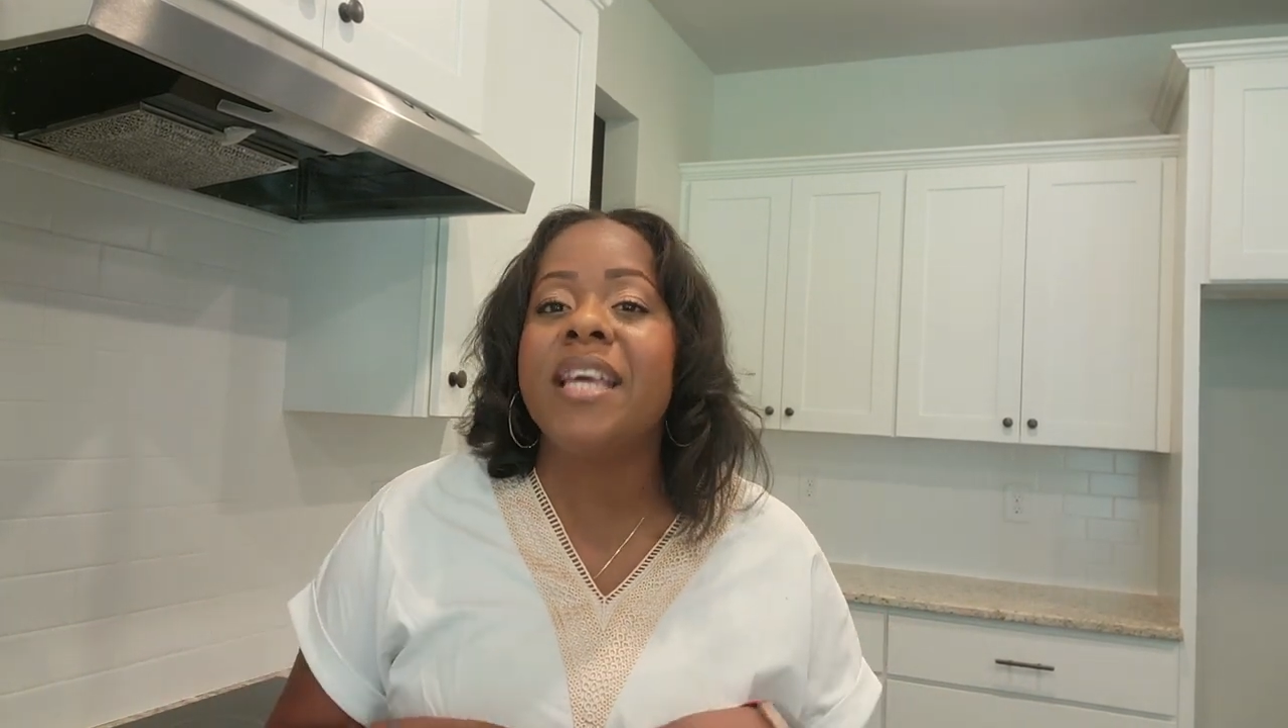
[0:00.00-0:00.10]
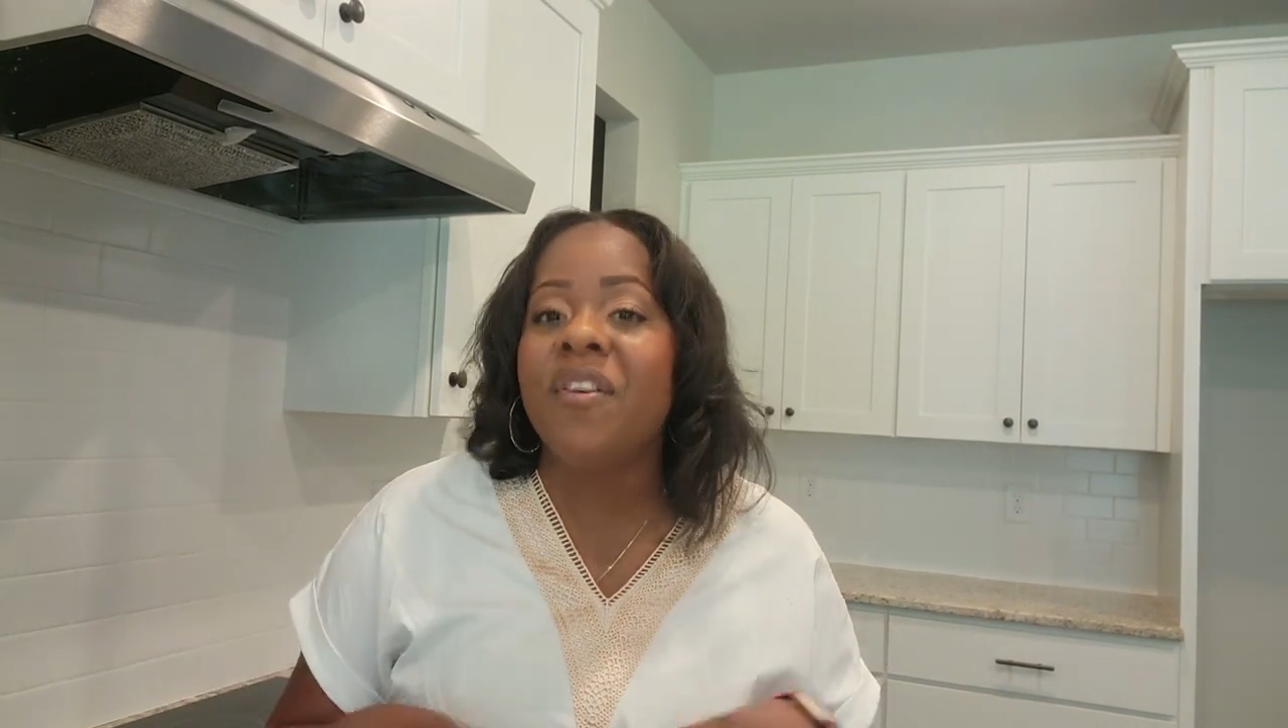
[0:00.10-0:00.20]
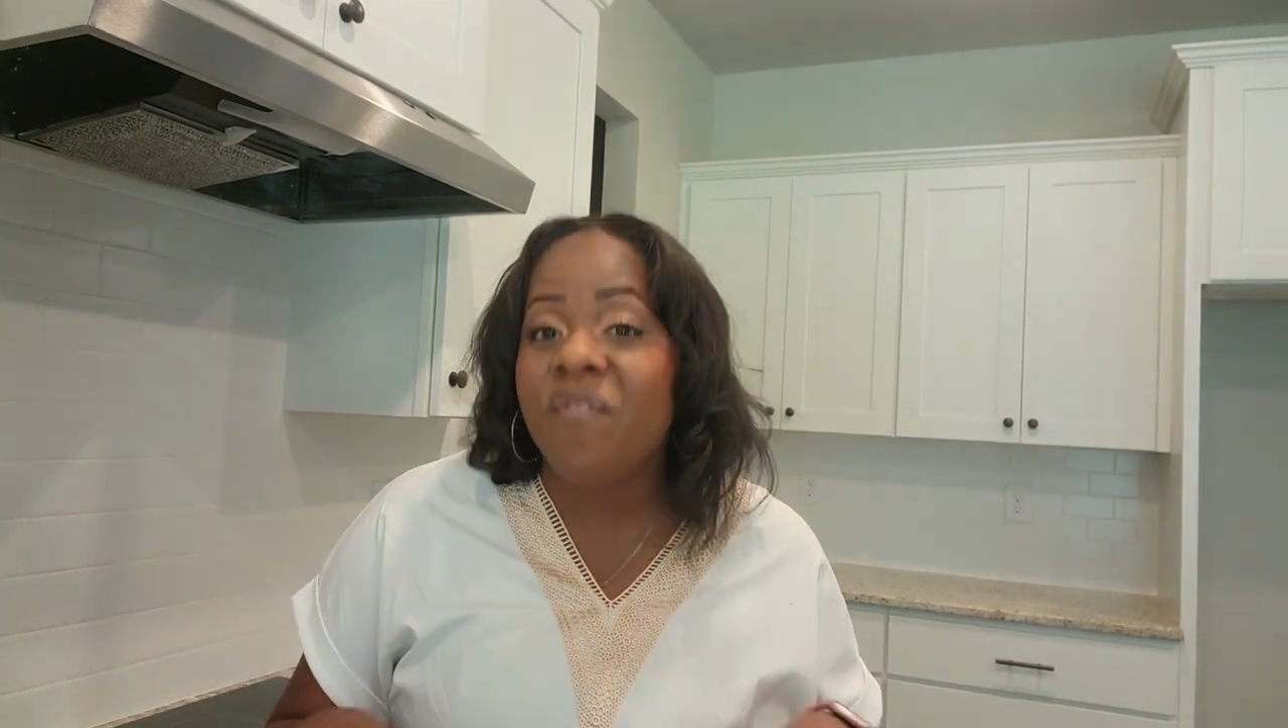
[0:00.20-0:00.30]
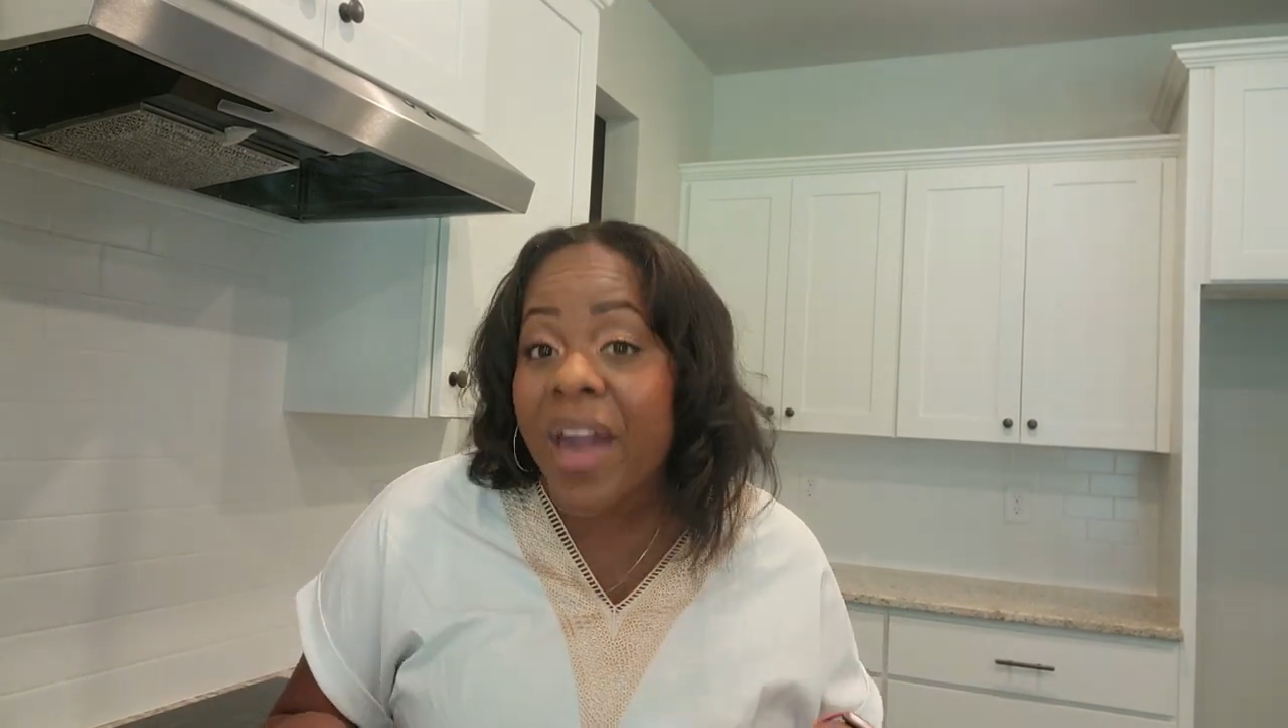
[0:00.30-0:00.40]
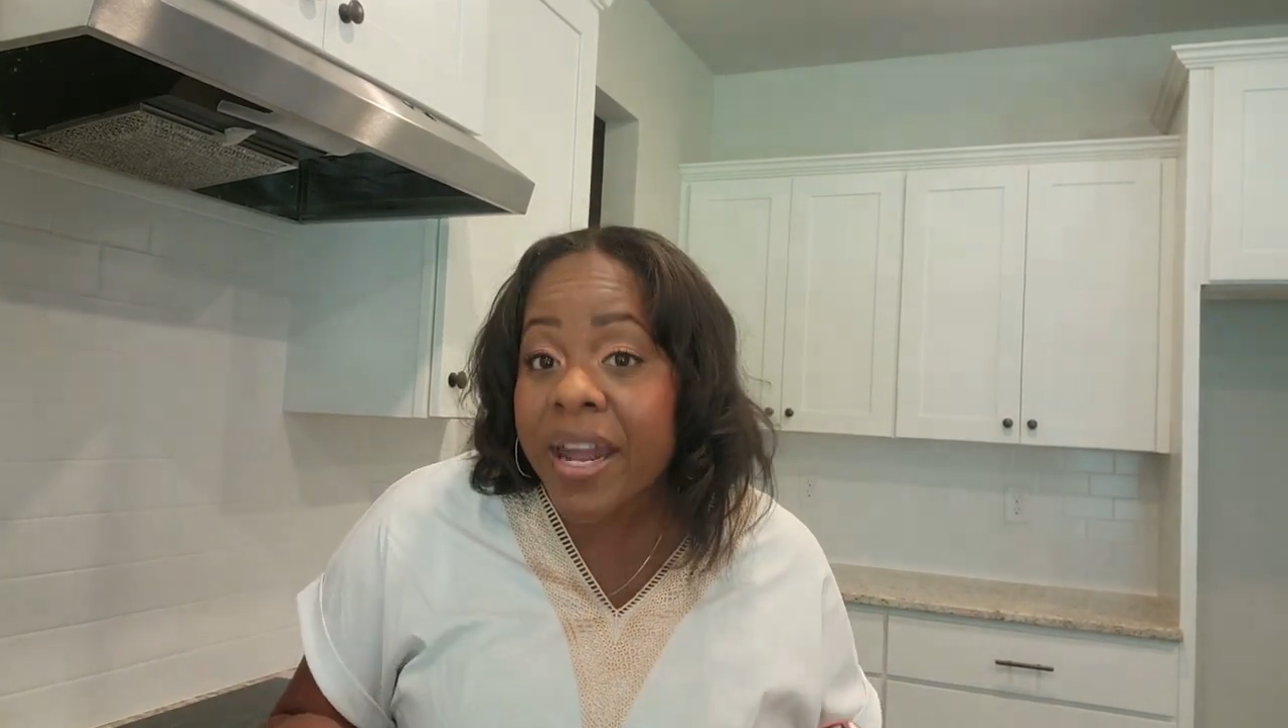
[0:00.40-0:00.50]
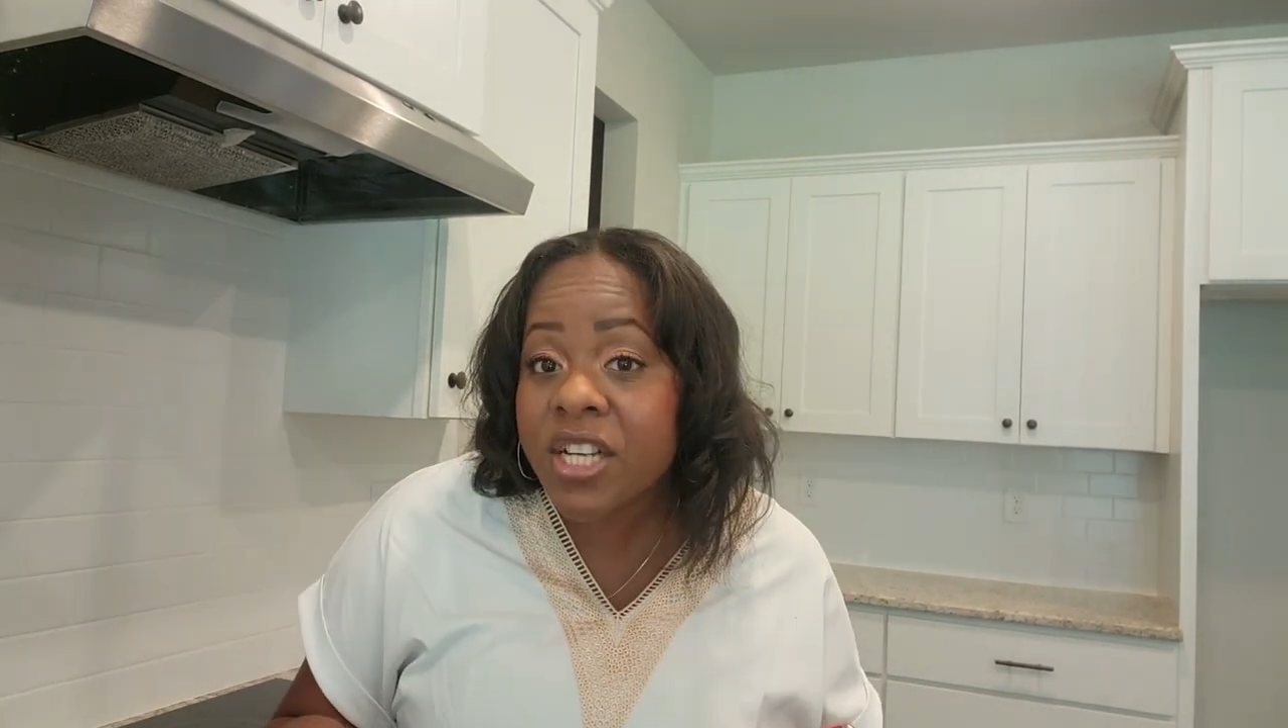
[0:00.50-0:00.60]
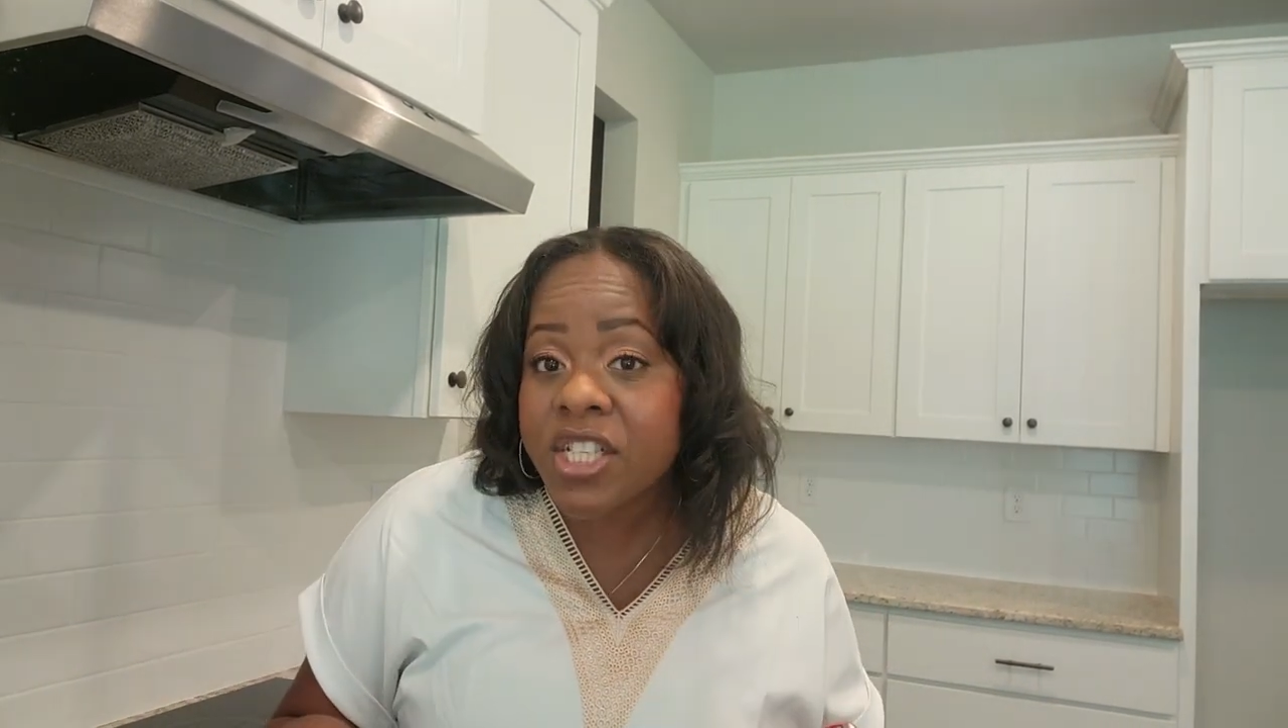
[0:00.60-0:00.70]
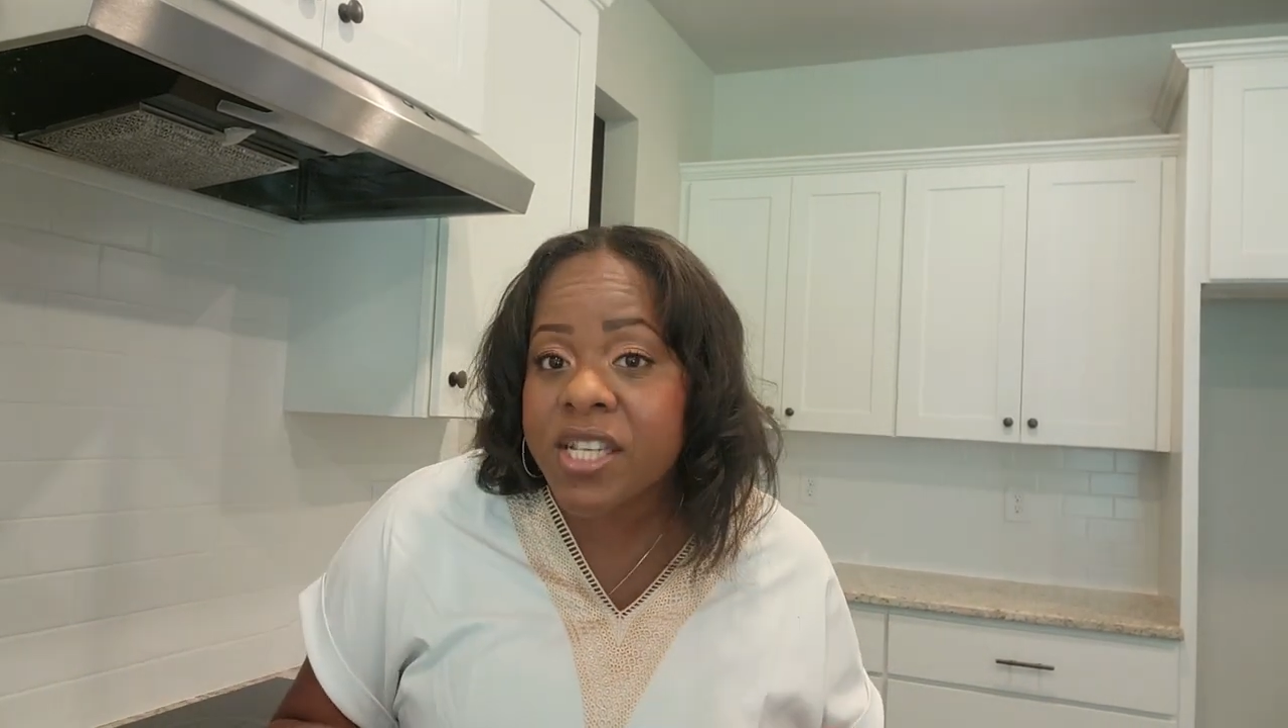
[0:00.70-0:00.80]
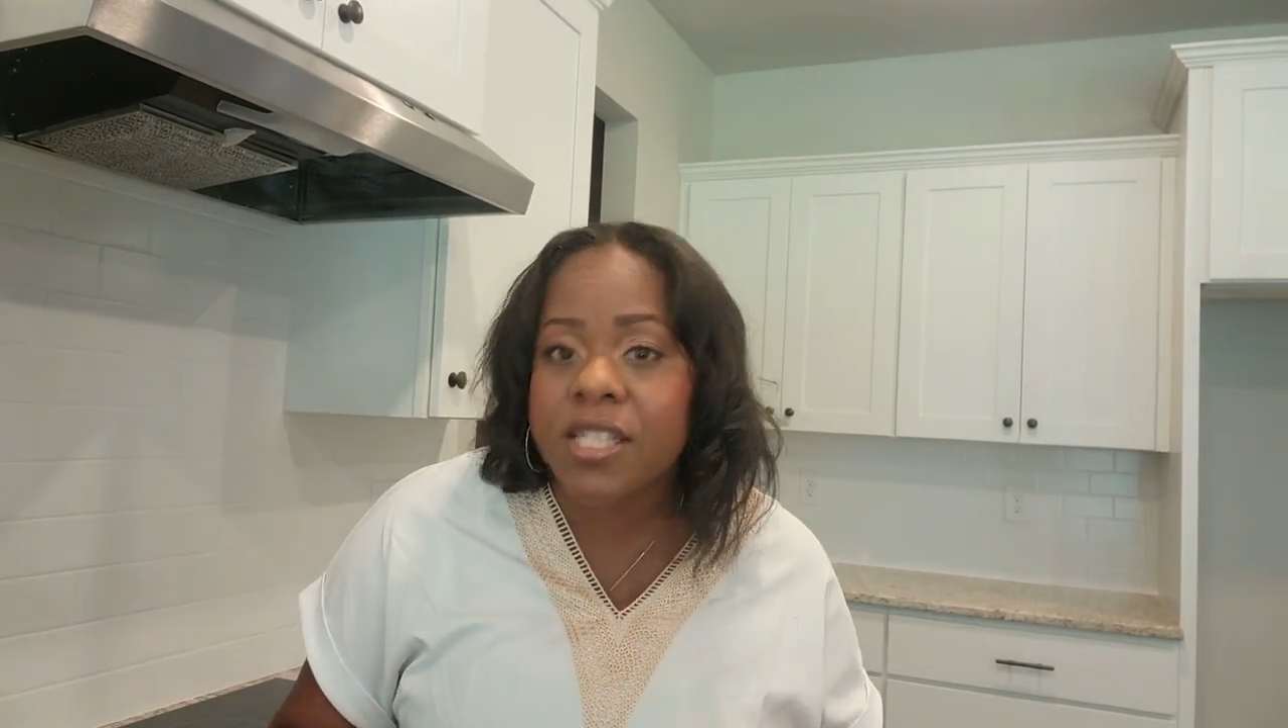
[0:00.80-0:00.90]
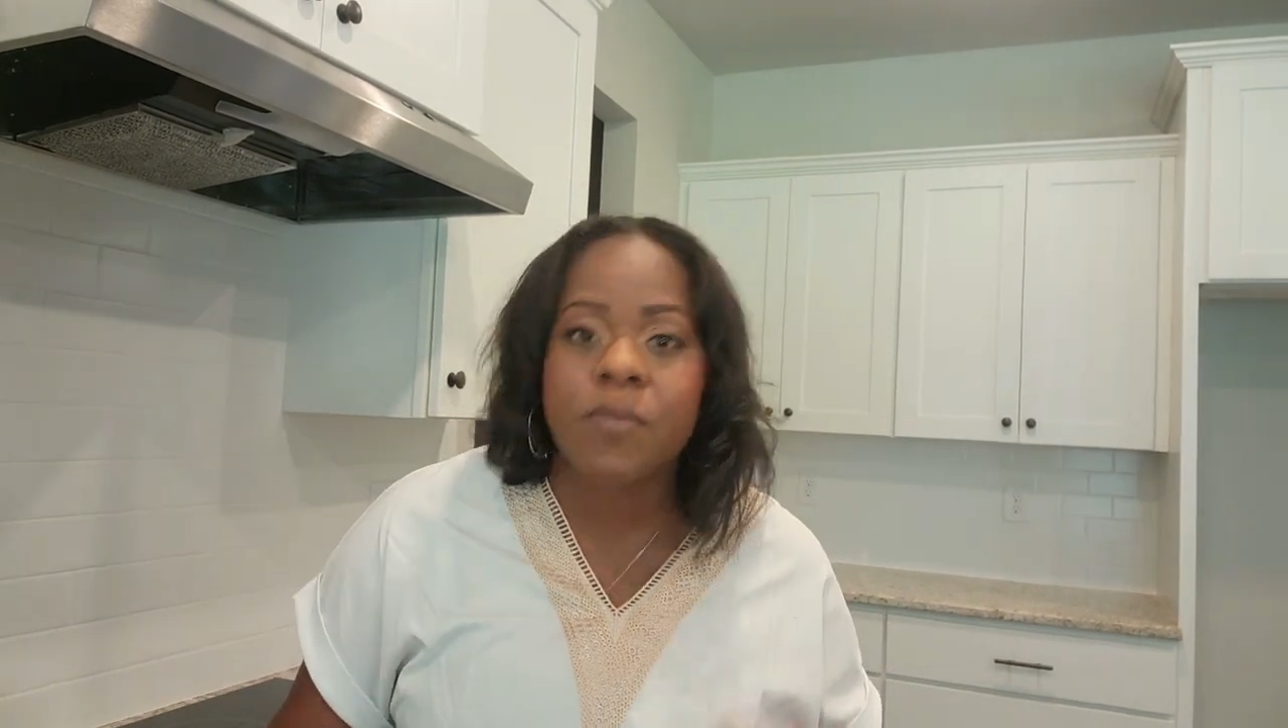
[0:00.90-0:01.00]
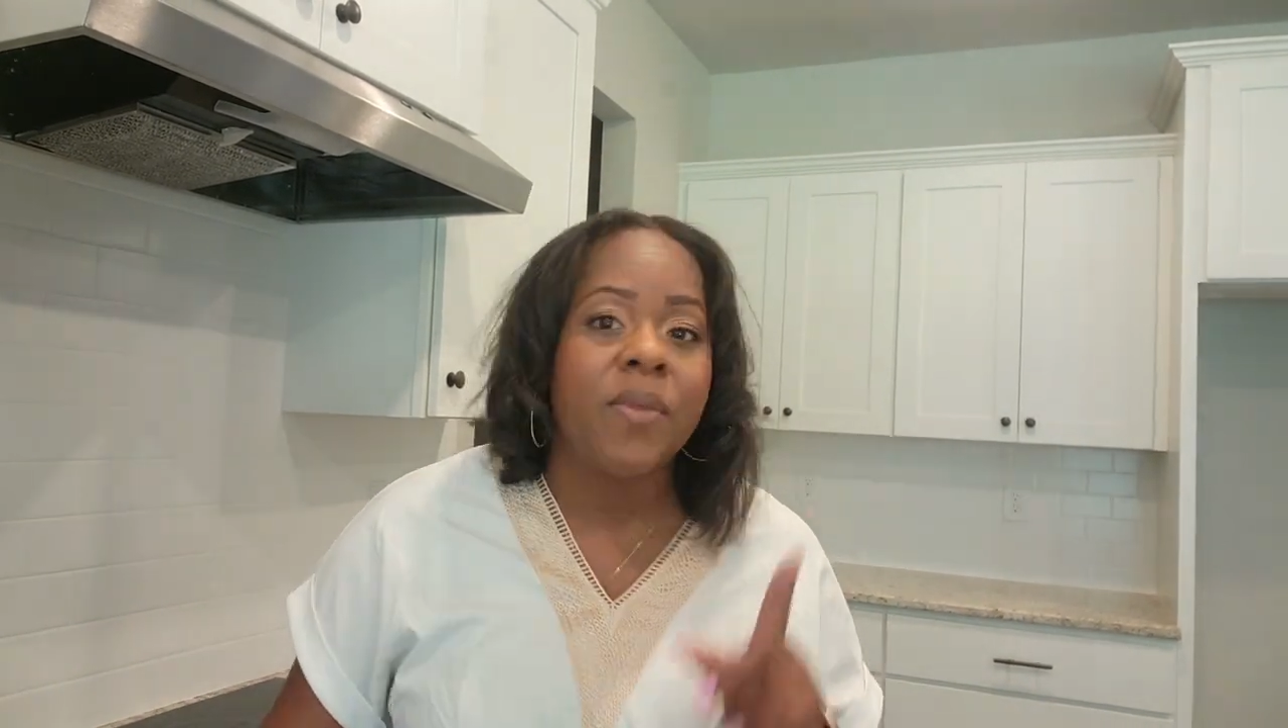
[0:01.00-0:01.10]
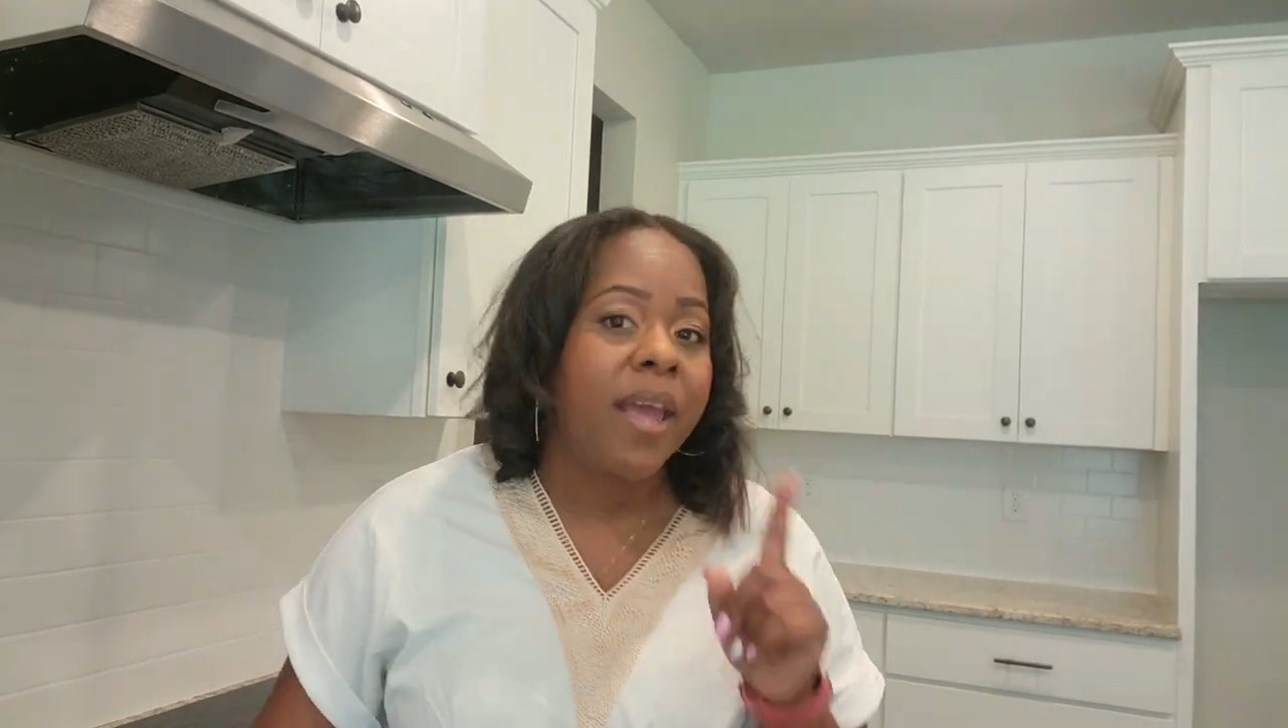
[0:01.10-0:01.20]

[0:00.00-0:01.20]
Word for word: the advantages